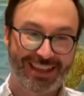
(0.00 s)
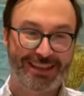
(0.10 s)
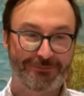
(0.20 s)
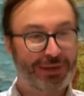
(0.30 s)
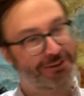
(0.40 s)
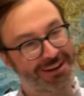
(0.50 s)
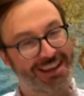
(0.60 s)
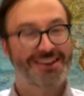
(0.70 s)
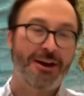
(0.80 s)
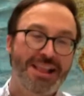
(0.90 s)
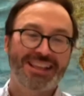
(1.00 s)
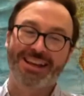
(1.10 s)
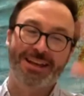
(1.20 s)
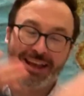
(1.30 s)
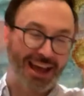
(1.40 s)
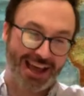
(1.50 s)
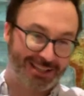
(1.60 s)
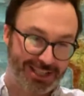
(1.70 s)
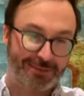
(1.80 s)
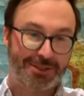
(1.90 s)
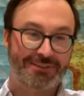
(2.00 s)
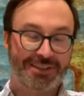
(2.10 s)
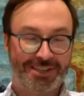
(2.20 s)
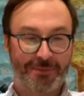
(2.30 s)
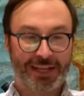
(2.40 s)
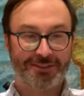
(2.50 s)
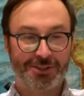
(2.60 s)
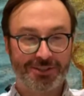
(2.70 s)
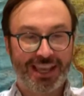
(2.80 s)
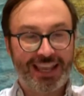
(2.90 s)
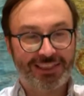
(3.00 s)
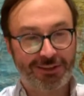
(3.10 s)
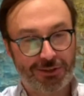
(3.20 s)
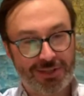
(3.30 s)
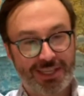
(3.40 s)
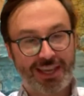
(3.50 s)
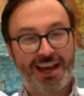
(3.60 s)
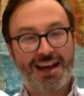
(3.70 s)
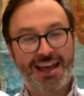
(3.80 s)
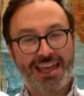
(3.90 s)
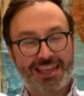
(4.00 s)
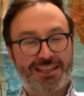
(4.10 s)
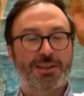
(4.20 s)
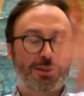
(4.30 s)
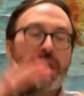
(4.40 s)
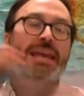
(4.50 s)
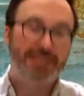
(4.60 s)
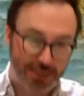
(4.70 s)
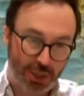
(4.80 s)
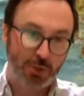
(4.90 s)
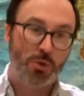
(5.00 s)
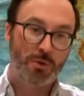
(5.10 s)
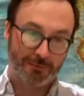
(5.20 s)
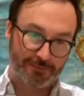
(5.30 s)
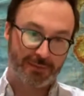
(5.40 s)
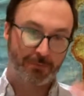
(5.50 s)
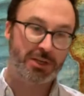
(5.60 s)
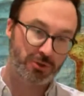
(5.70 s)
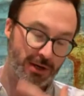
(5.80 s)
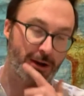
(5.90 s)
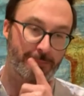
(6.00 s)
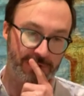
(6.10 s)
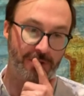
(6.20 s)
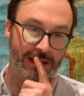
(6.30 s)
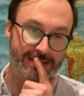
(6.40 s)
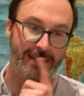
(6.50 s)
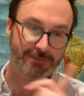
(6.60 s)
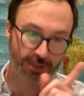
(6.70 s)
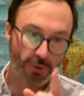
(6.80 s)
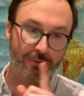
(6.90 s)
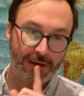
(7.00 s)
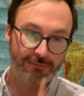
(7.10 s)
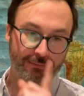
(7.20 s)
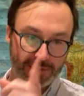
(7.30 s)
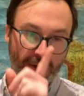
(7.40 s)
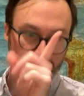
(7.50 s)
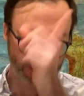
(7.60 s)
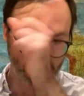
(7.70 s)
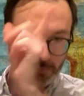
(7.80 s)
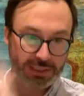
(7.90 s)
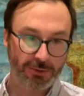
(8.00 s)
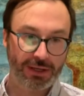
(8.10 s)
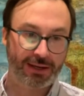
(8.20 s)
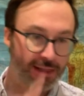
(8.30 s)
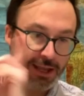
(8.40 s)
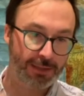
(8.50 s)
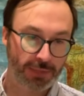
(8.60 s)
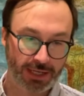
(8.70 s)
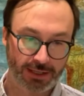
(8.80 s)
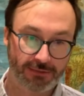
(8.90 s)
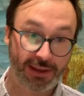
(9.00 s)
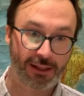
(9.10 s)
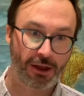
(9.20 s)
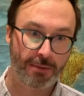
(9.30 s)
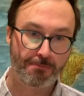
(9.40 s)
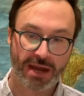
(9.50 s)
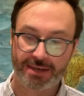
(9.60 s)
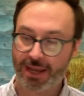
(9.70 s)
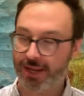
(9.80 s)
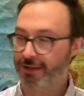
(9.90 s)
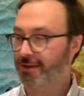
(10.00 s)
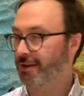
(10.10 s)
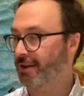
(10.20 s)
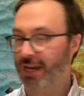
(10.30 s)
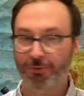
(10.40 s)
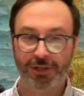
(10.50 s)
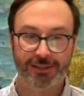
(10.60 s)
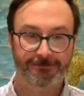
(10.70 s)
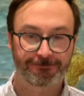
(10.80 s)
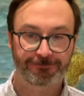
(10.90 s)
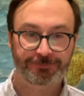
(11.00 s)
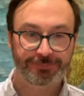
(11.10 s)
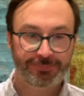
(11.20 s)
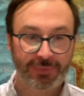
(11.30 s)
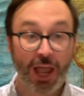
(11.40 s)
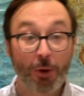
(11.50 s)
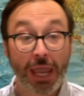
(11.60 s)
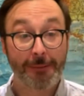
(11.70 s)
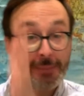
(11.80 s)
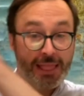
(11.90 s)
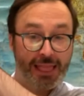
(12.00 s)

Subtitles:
Period? No. Shut up, Trevor. Just stop making those jokes. They're too easy. Get to Montreal during that day. Don't be doing a client meeting in Laval on Monday, April 8th. Okay.